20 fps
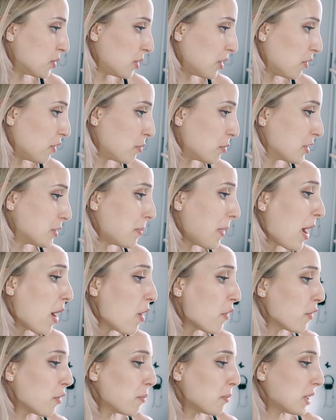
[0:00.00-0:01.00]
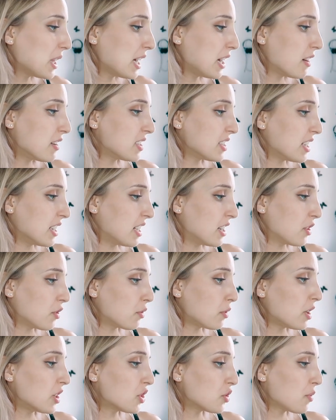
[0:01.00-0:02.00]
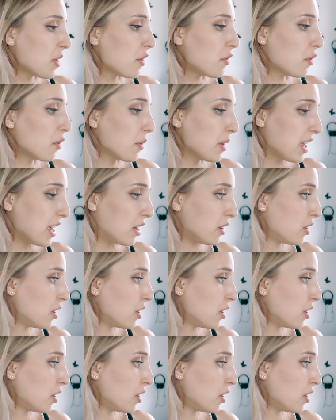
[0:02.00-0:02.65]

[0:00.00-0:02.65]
is one of the most powerful players in Cross Reverie,